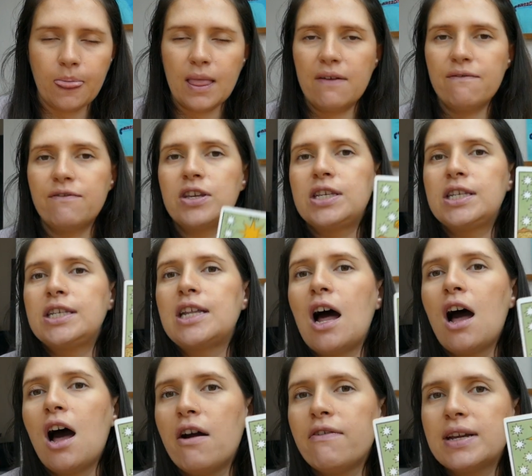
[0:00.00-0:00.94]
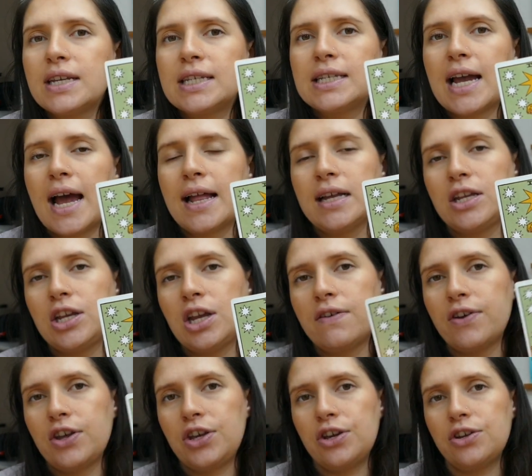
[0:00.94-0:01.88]
the star is telling
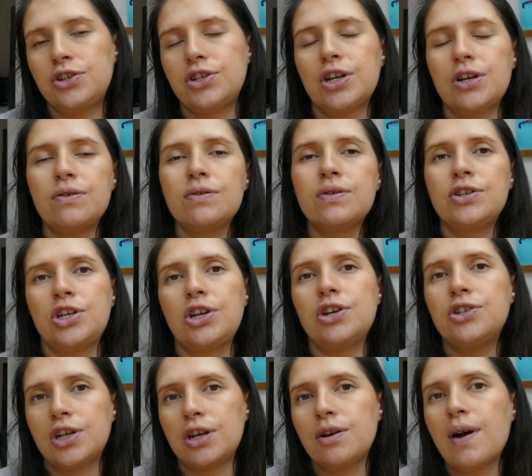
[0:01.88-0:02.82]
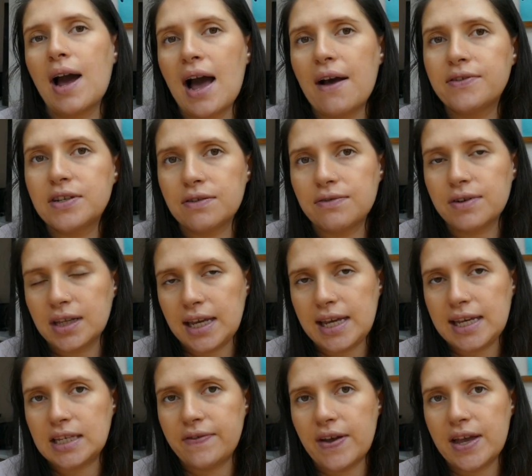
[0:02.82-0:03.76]
you that you do have to
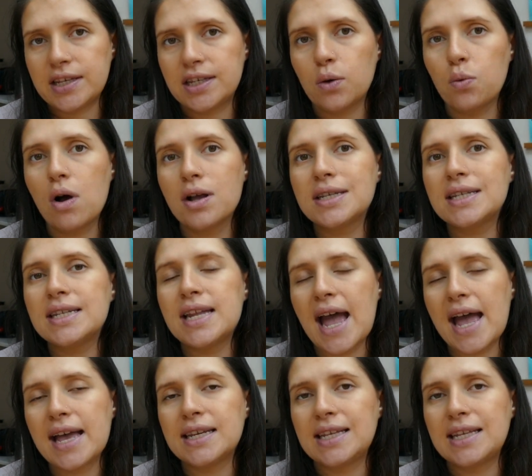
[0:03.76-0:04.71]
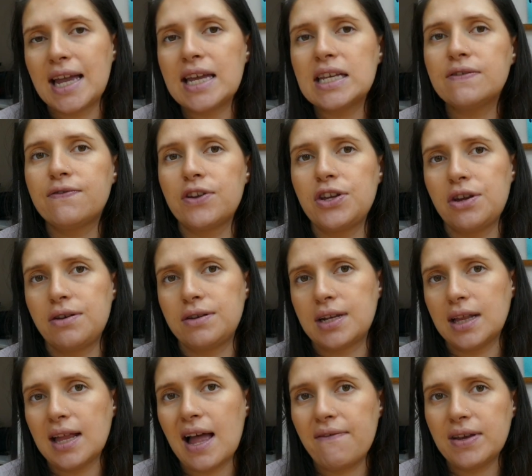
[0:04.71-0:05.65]
release this. So what's next is for you
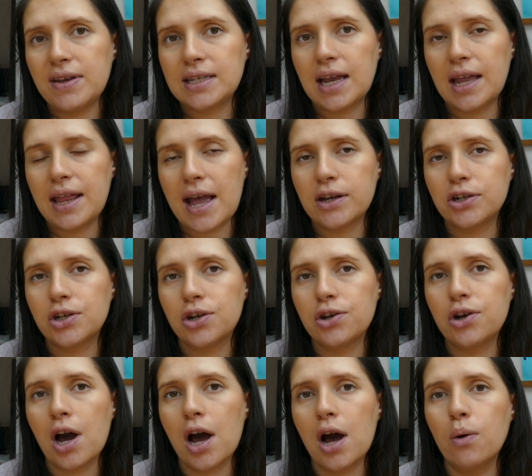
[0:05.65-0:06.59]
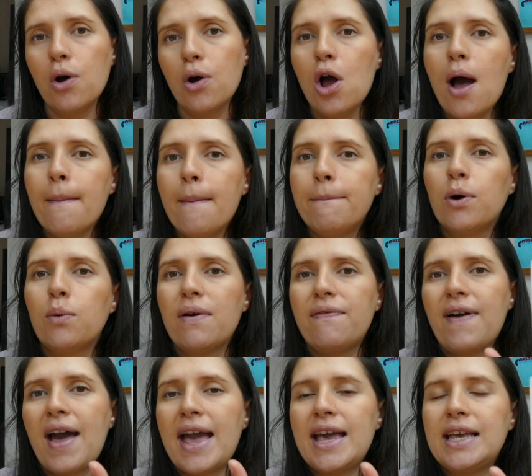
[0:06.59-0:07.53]
to let this connection go. But
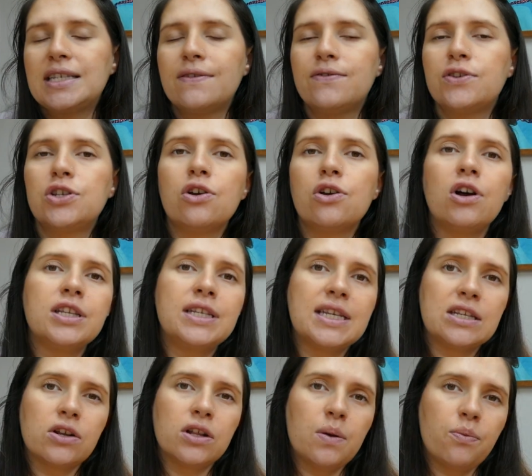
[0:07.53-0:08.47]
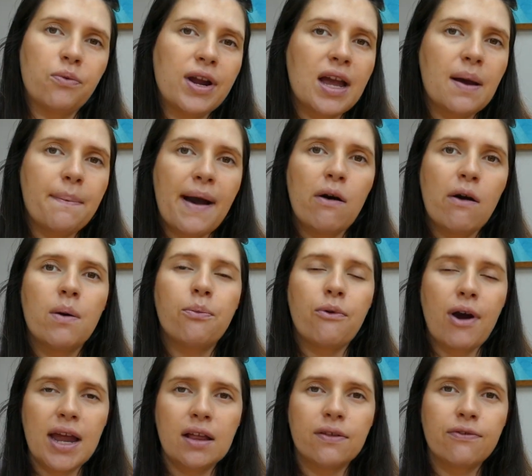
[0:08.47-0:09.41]
with the Ace of Swords, it's going to bring about a
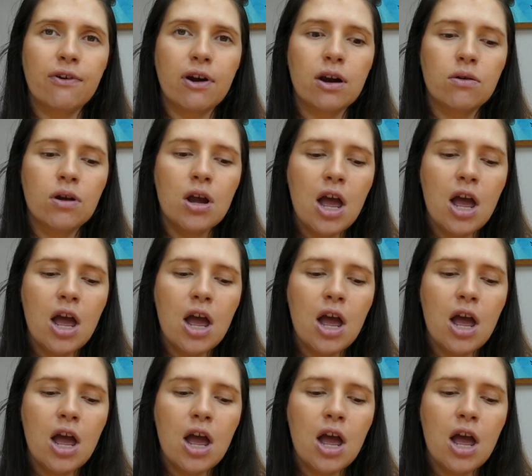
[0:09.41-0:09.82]
breakthrough.